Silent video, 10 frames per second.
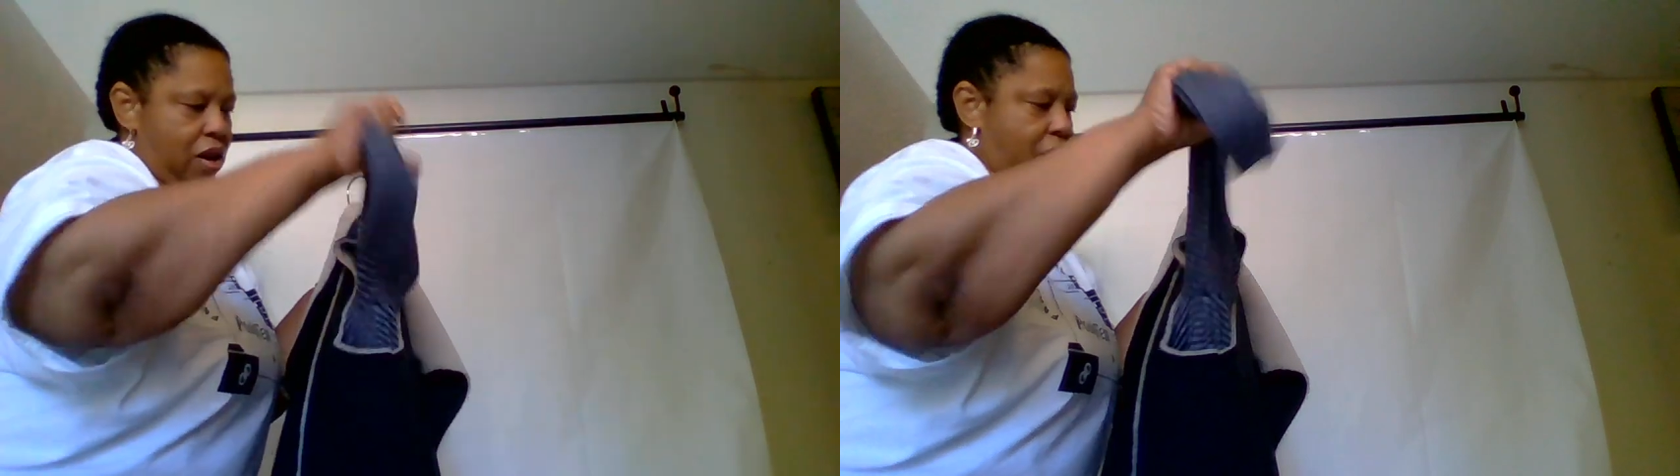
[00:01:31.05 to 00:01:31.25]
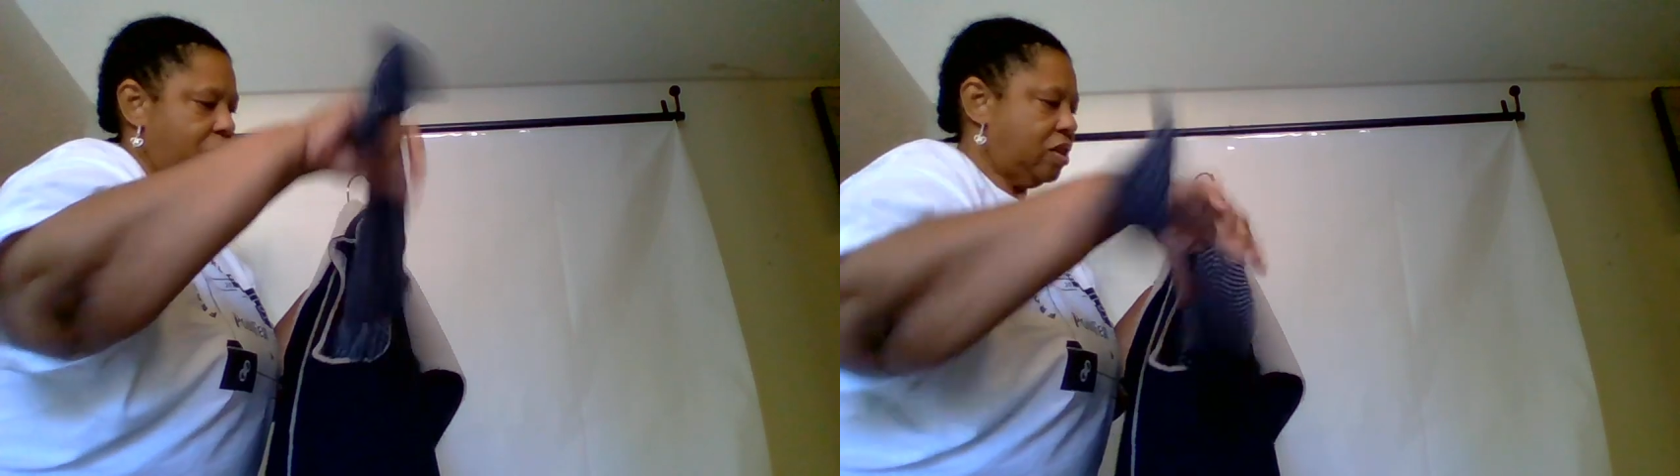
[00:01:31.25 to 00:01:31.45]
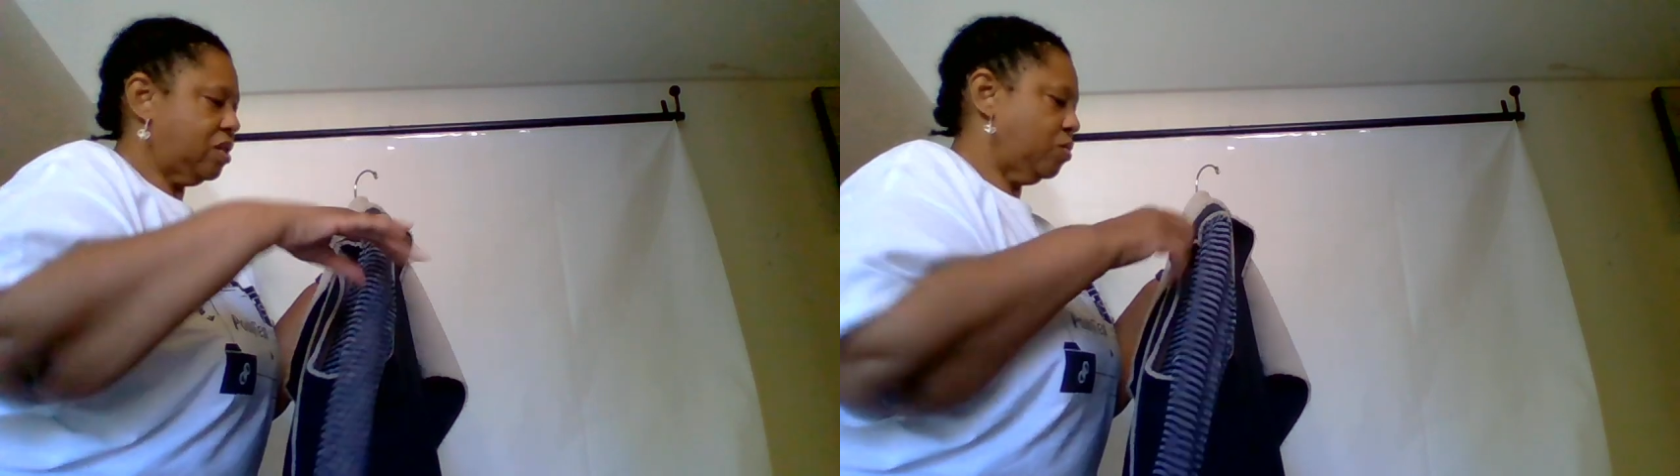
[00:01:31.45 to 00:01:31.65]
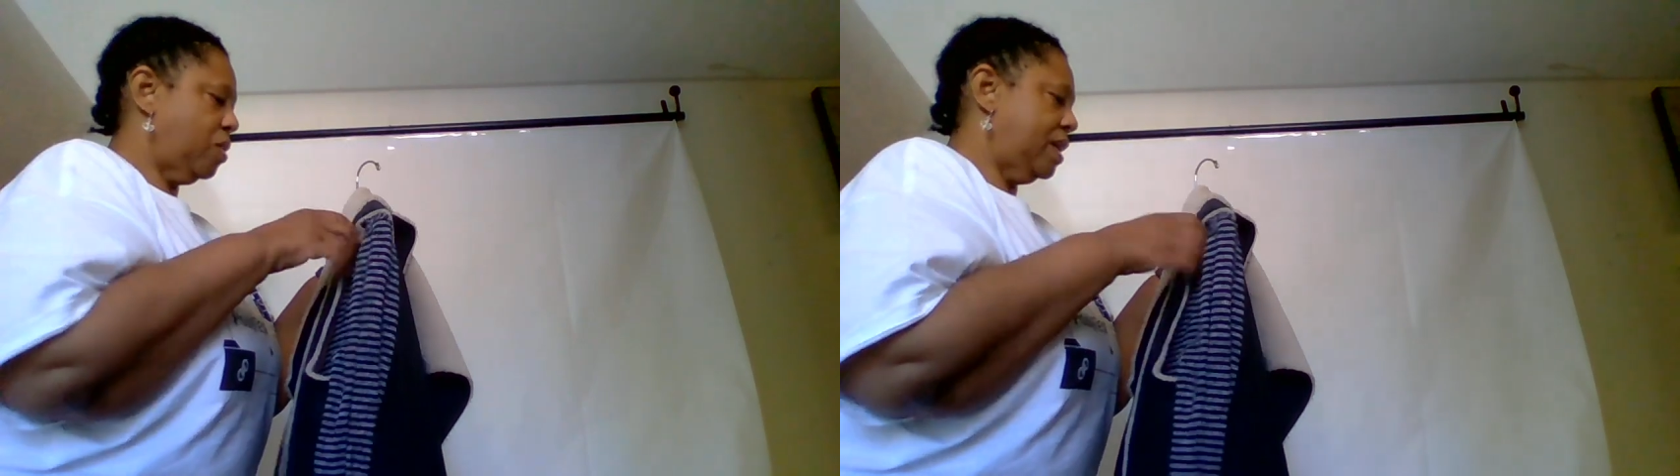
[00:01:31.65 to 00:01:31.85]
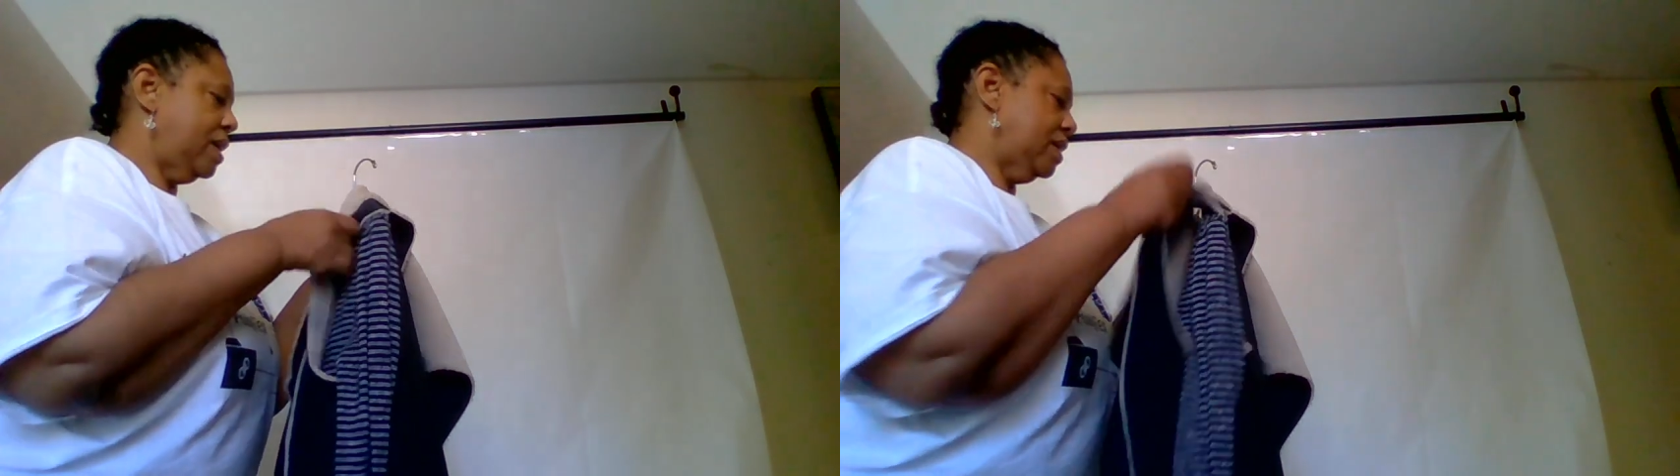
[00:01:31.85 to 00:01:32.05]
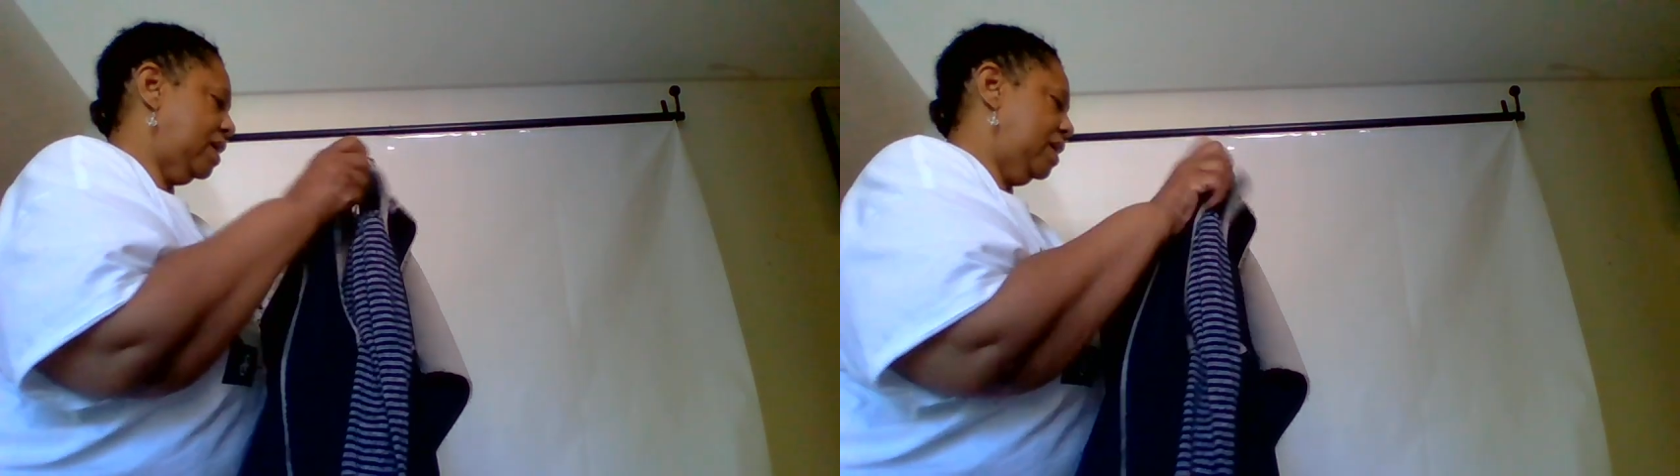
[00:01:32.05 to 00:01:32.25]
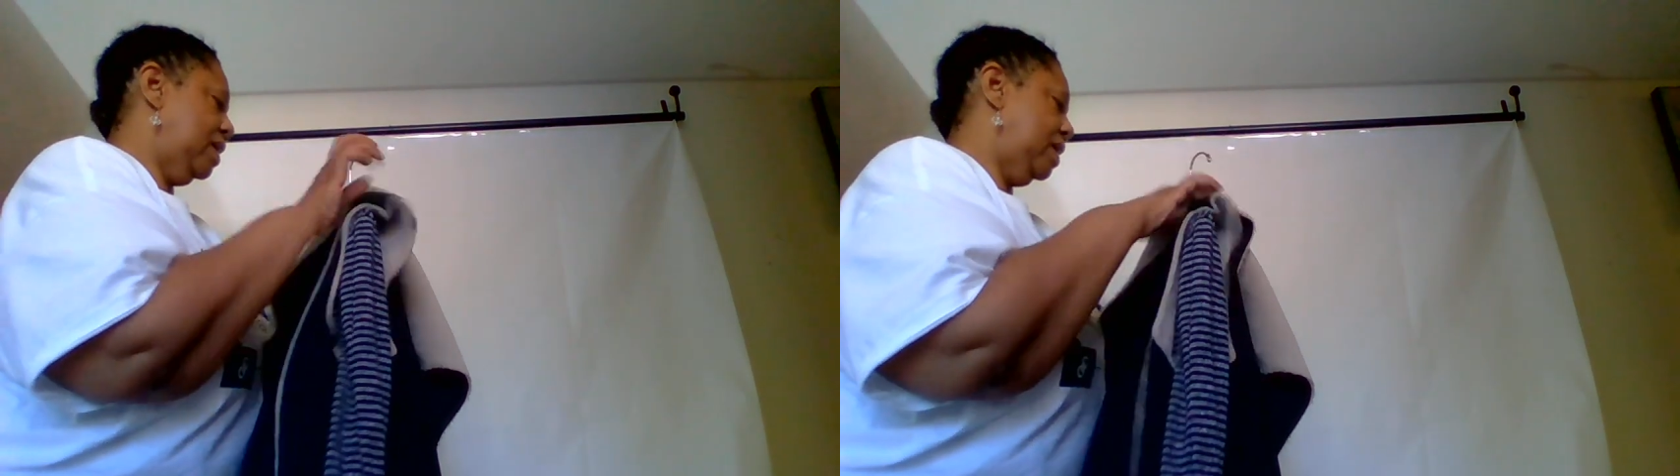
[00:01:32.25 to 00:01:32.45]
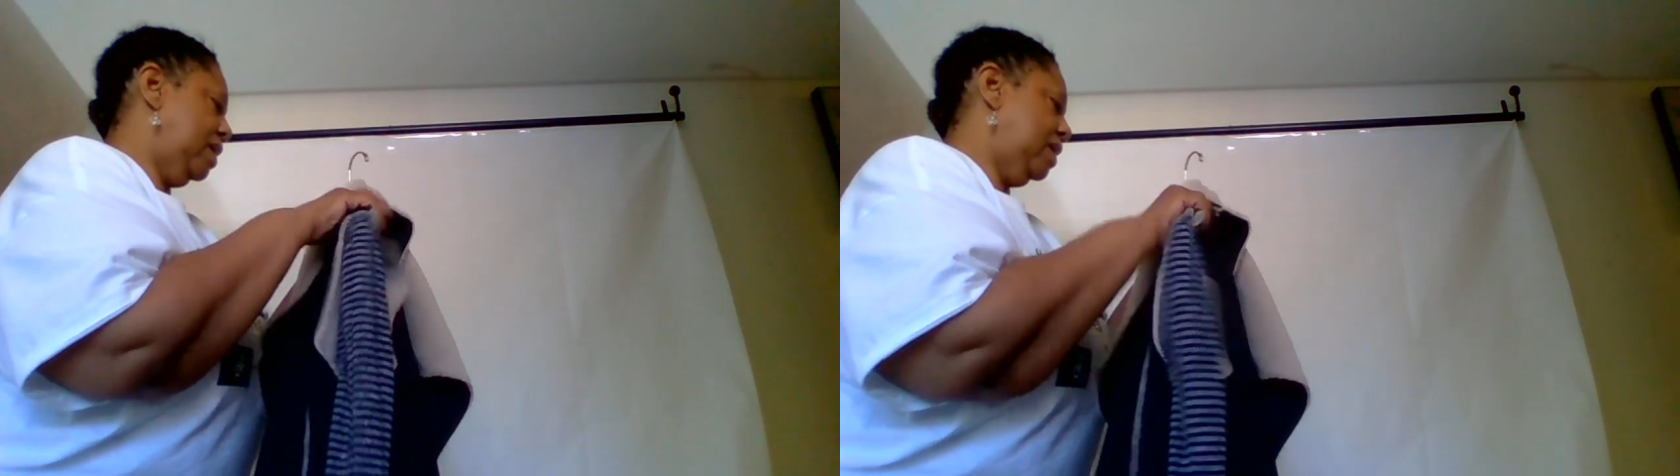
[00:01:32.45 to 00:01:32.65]
or you just wanted
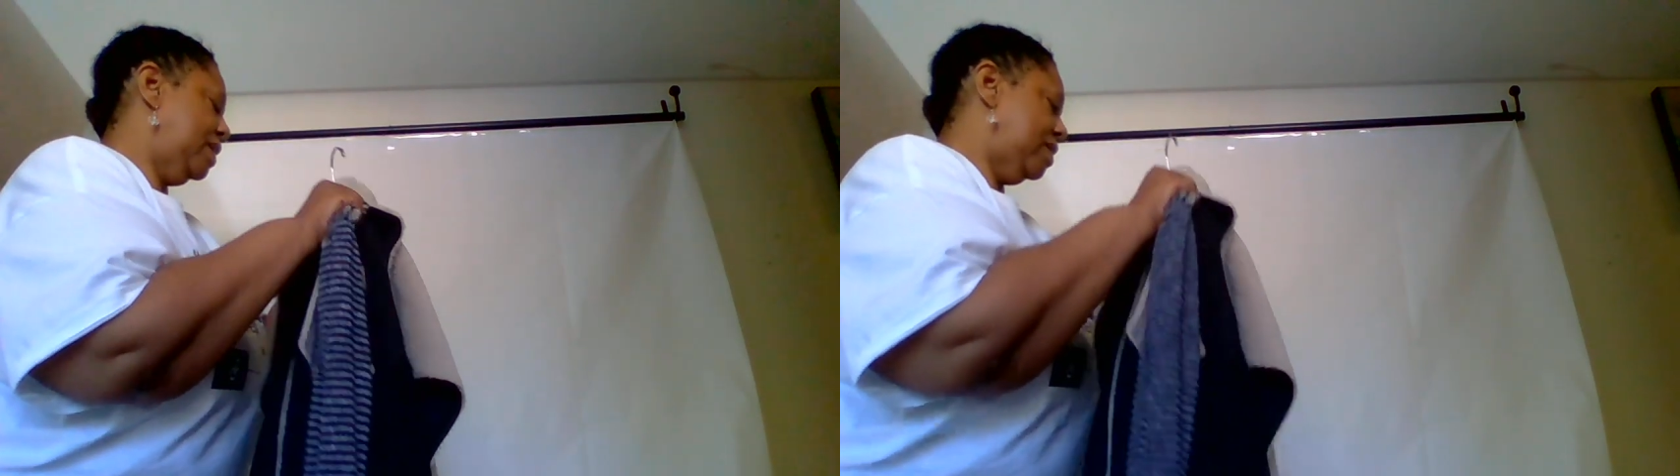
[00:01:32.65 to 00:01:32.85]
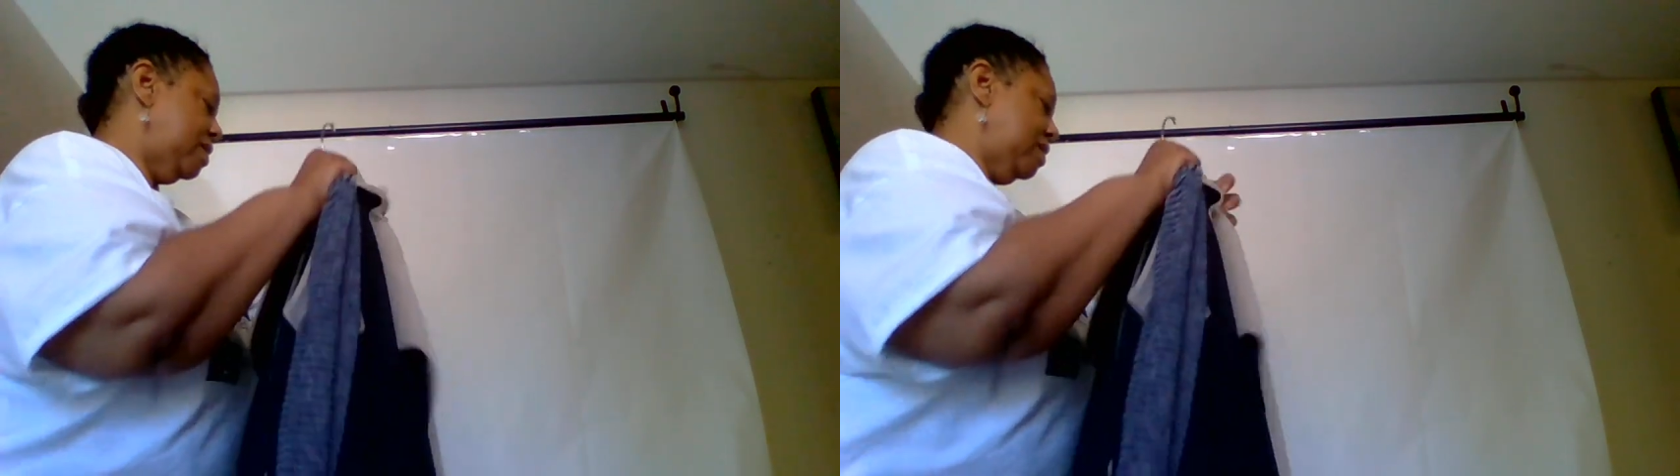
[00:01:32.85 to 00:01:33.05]
a